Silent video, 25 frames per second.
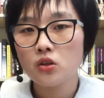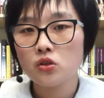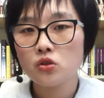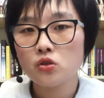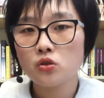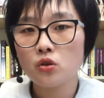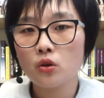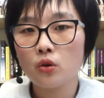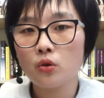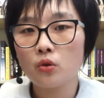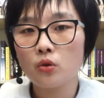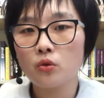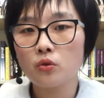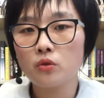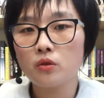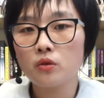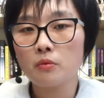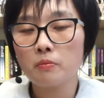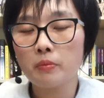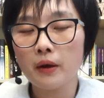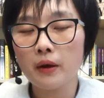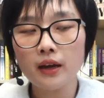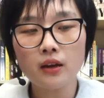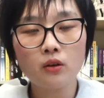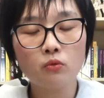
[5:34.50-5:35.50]
So
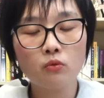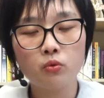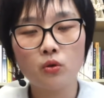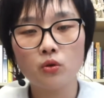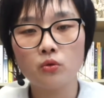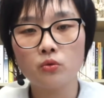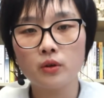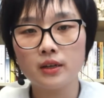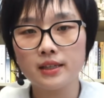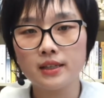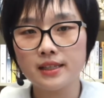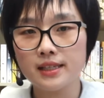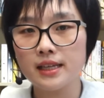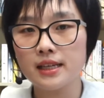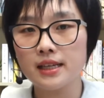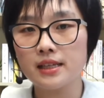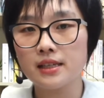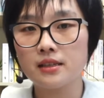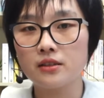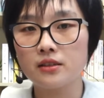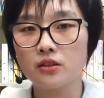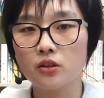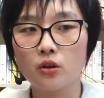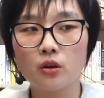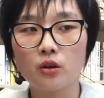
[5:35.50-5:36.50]
the bank will
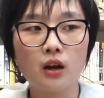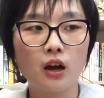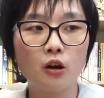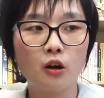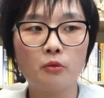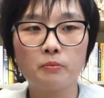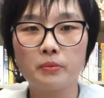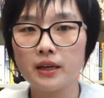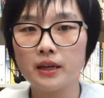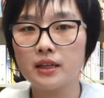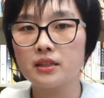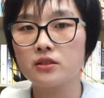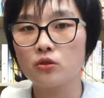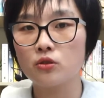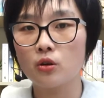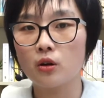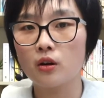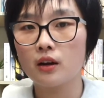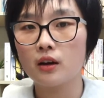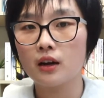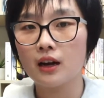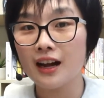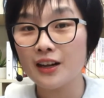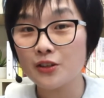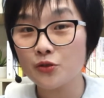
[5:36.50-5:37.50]
assess, how big is your
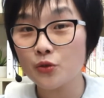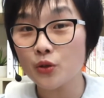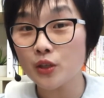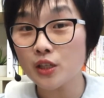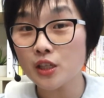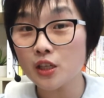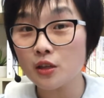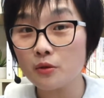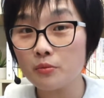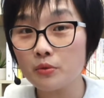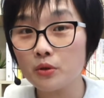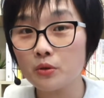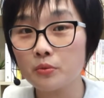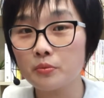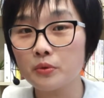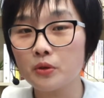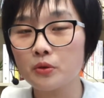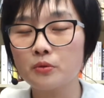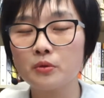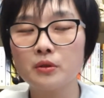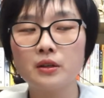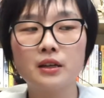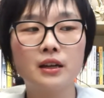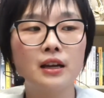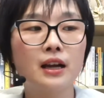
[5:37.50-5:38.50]
account
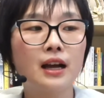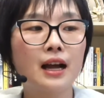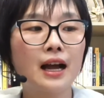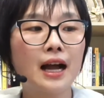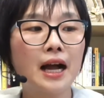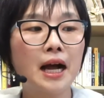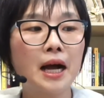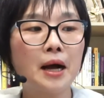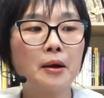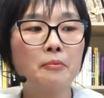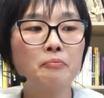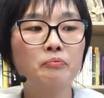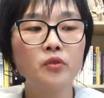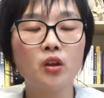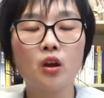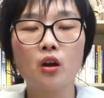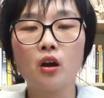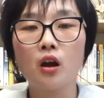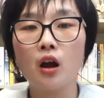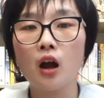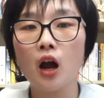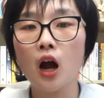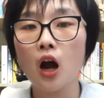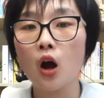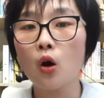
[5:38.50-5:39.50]
receivable,
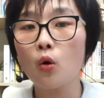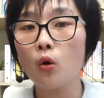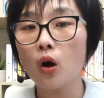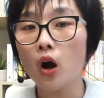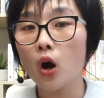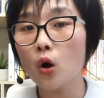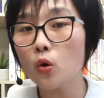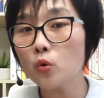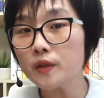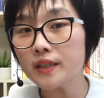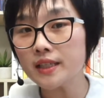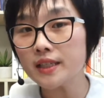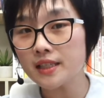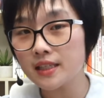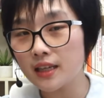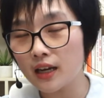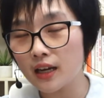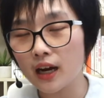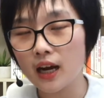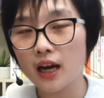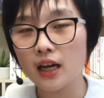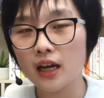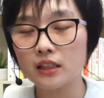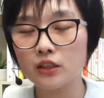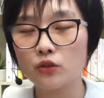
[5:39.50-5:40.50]
how old is
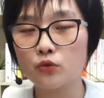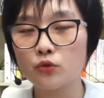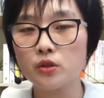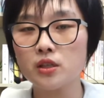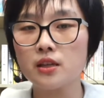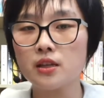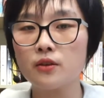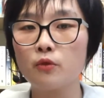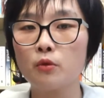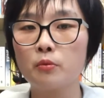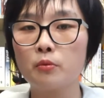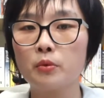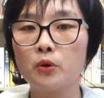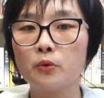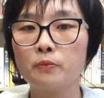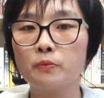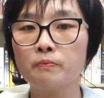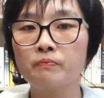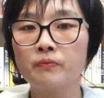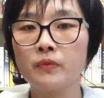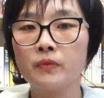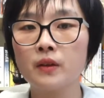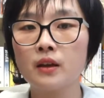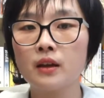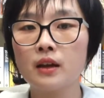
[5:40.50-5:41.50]
account
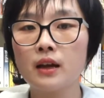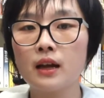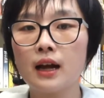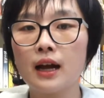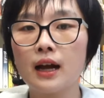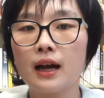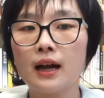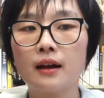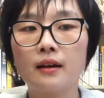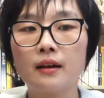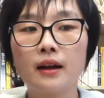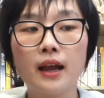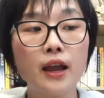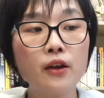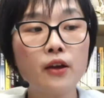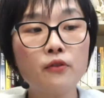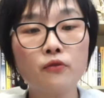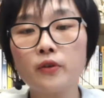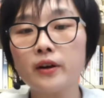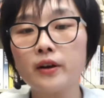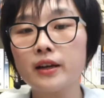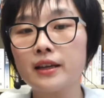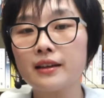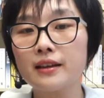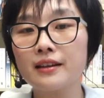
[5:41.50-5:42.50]
receivable.
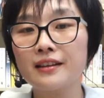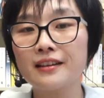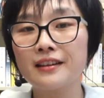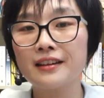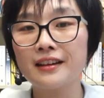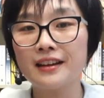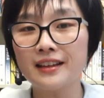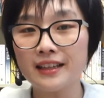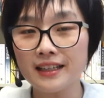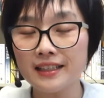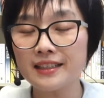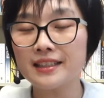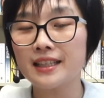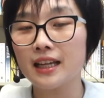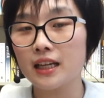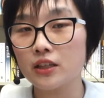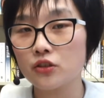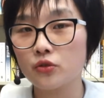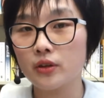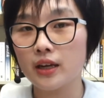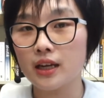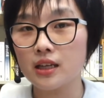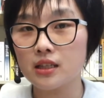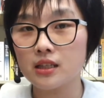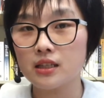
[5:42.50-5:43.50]
Every
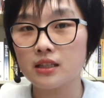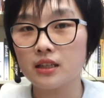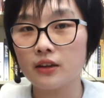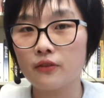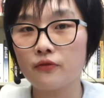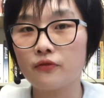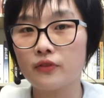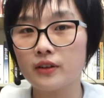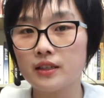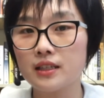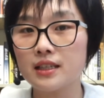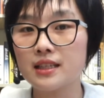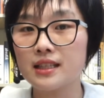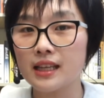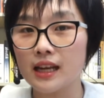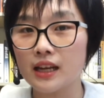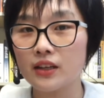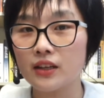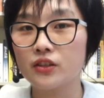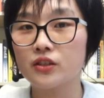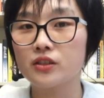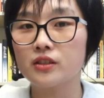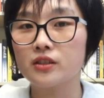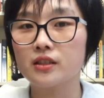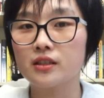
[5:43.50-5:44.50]
industry has a different
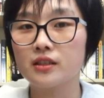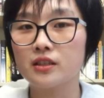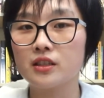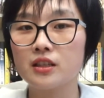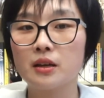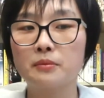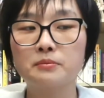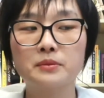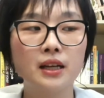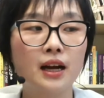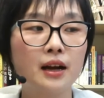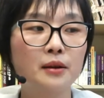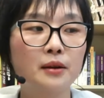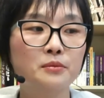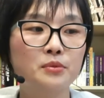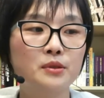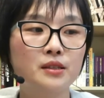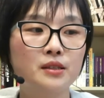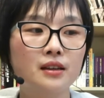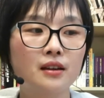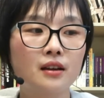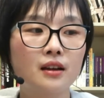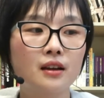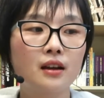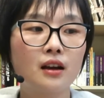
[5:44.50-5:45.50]
standard.
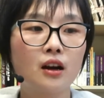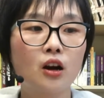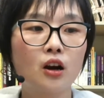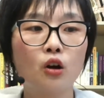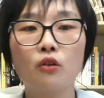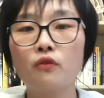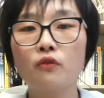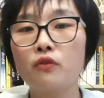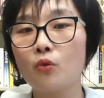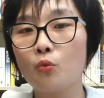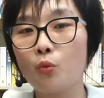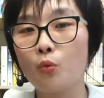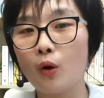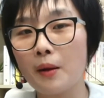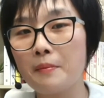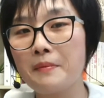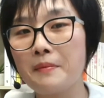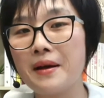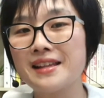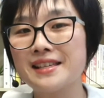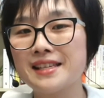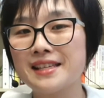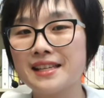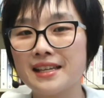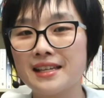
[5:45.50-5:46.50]
Sometimes over 1
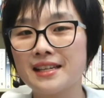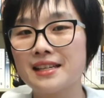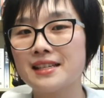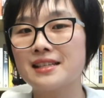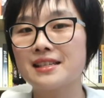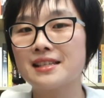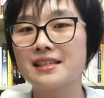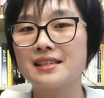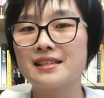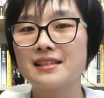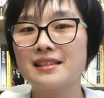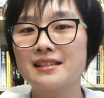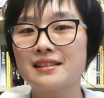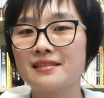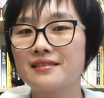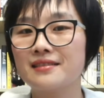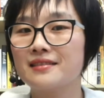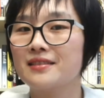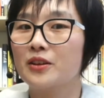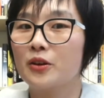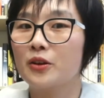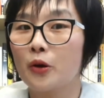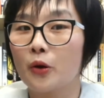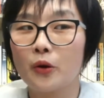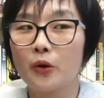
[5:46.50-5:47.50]
month is,
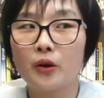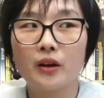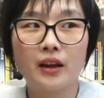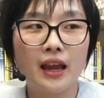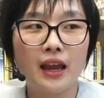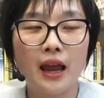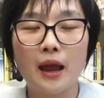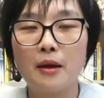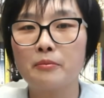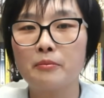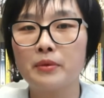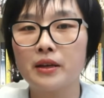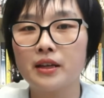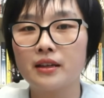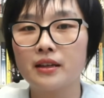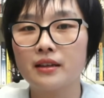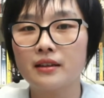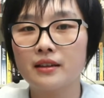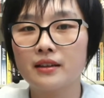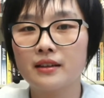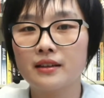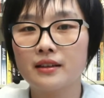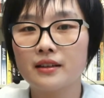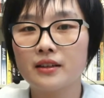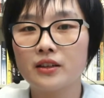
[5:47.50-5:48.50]
can be,
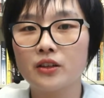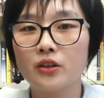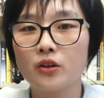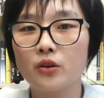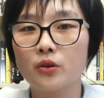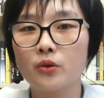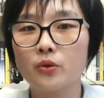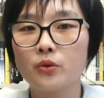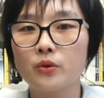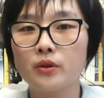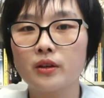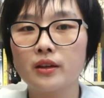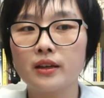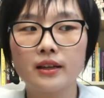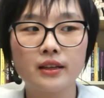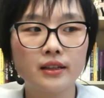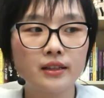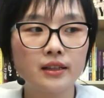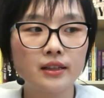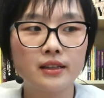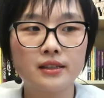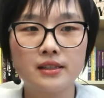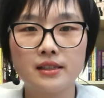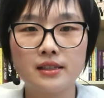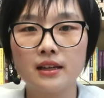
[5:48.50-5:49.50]

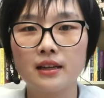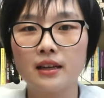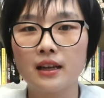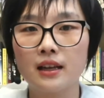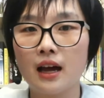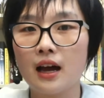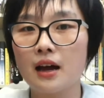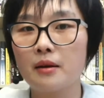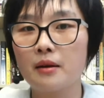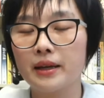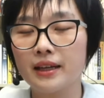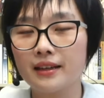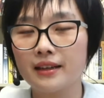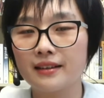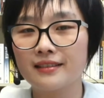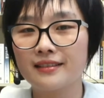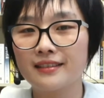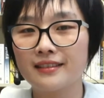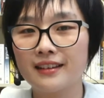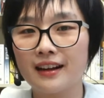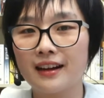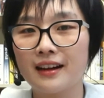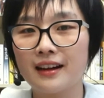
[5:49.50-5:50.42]
it's alarming,